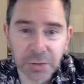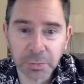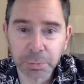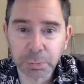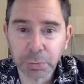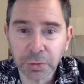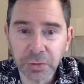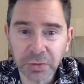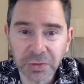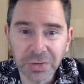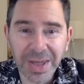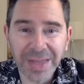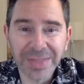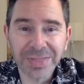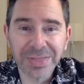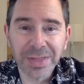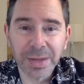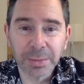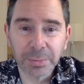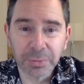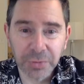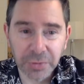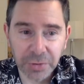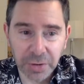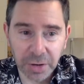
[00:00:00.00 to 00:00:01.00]
present
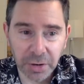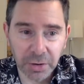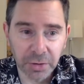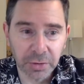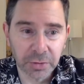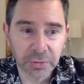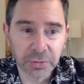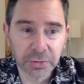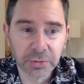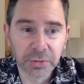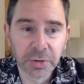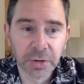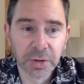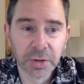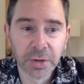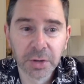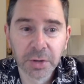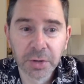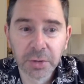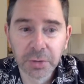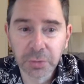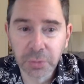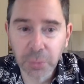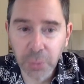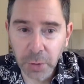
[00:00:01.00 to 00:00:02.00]
themselves
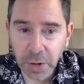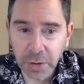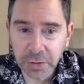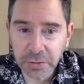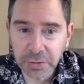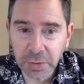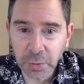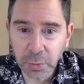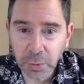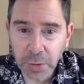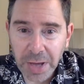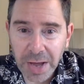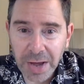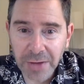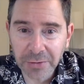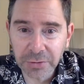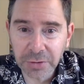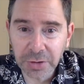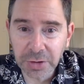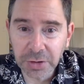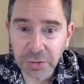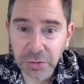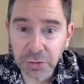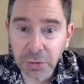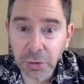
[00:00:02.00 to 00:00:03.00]
to us and we have to
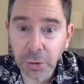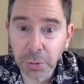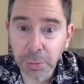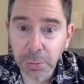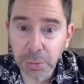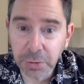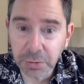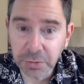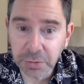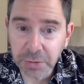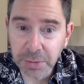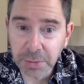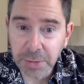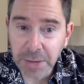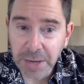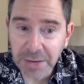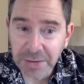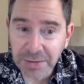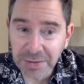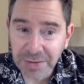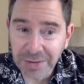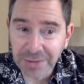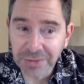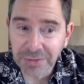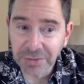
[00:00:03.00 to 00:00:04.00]
interpretively make
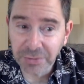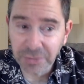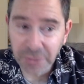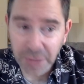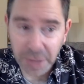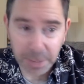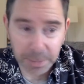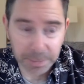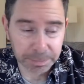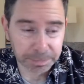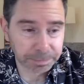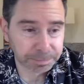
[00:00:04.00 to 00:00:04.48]
sense of them.